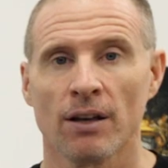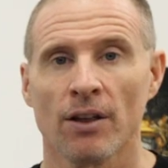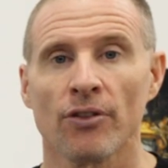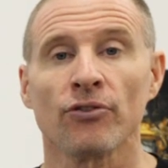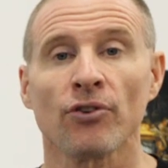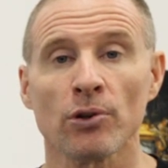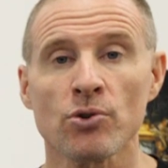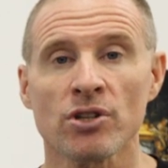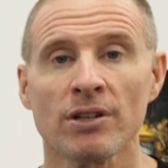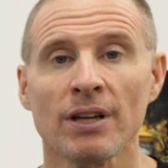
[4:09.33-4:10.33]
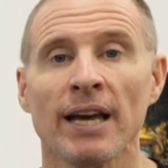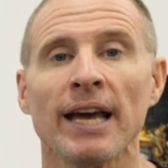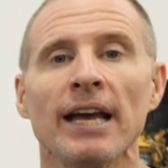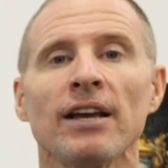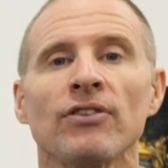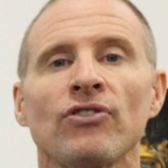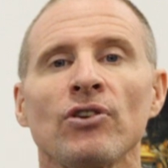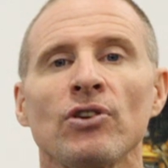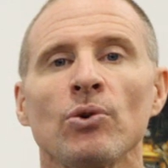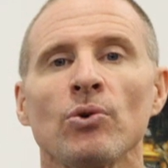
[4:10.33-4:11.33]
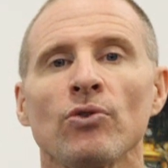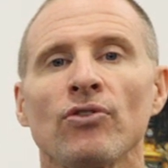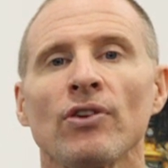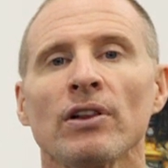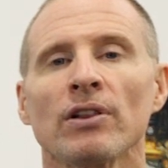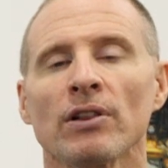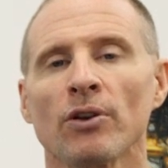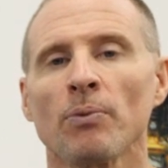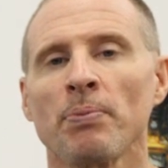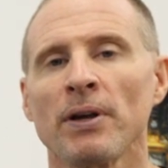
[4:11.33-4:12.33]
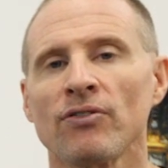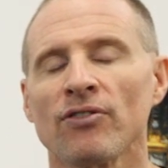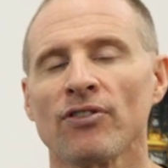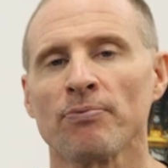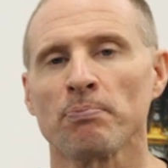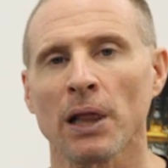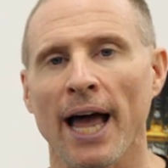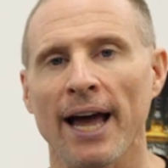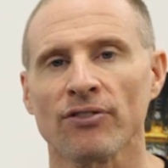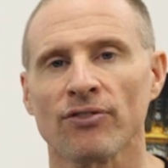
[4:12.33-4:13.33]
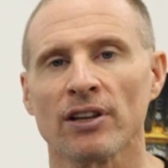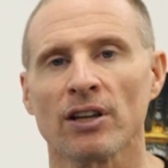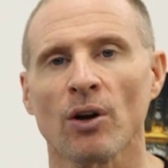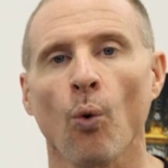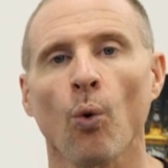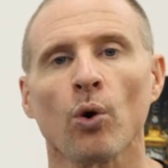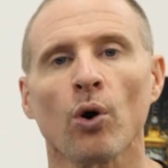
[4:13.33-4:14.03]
The solution is to use little pieces of plastic or